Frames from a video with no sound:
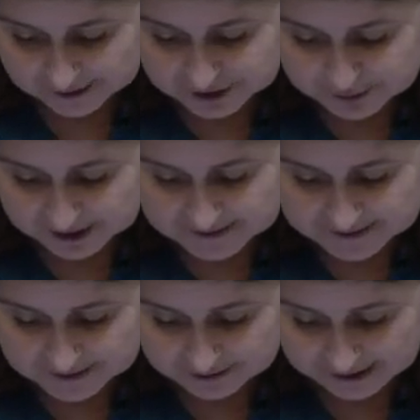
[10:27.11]
Irish
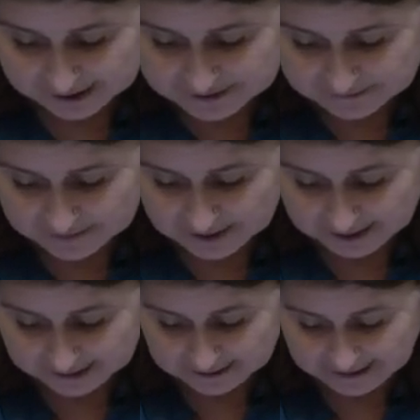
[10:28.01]
prices are out of
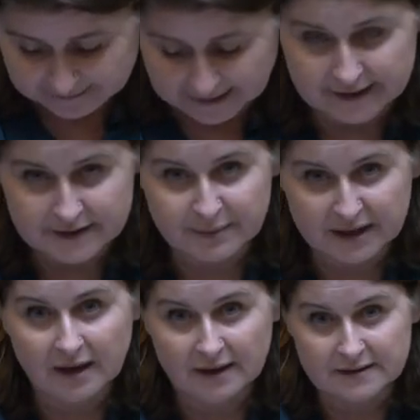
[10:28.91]
line, and that is
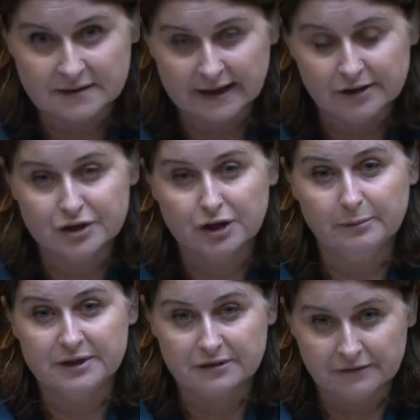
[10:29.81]
because the energy
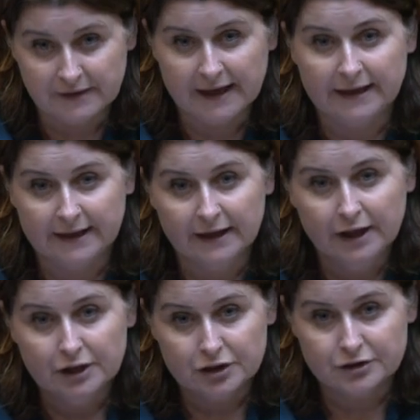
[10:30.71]
companies are failing
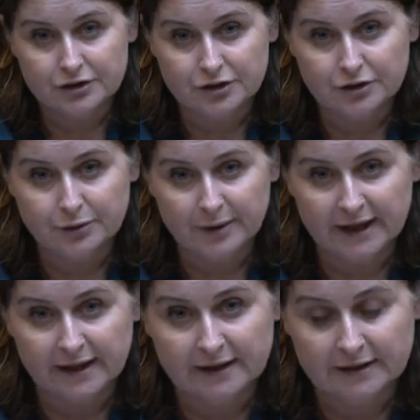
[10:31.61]
to, to
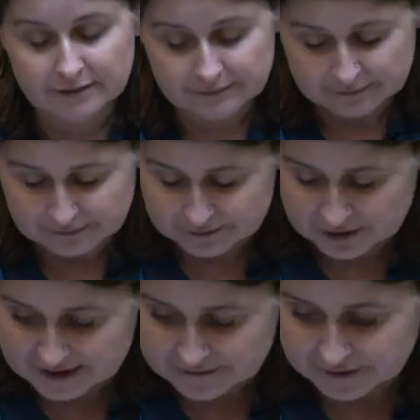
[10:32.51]
uh,
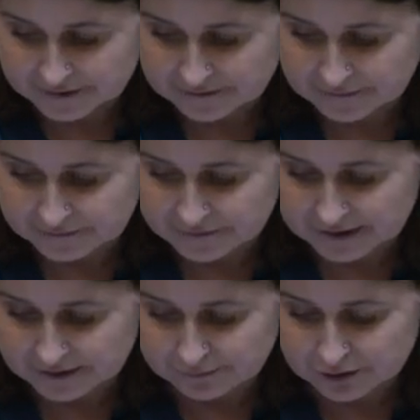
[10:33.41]
transfer
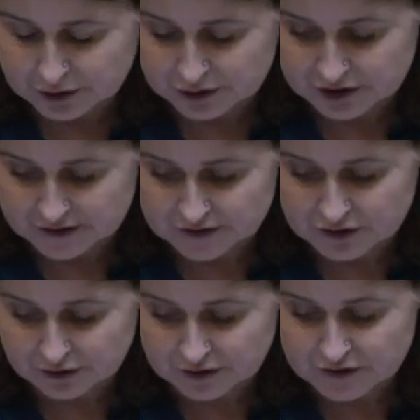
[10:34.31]
the reductions
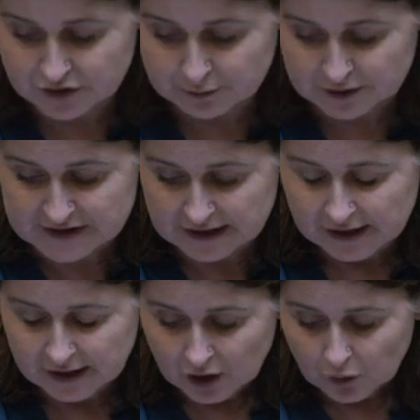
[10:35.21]
to consumers.
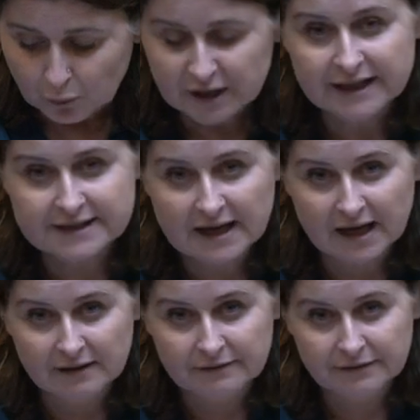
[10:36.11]
We need to
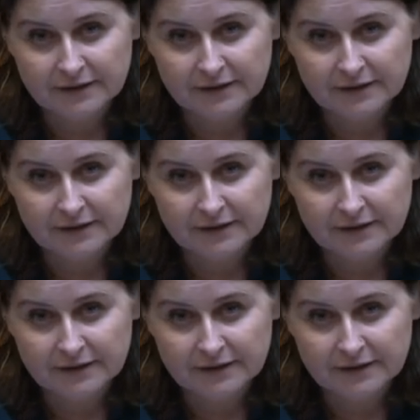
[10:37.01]
have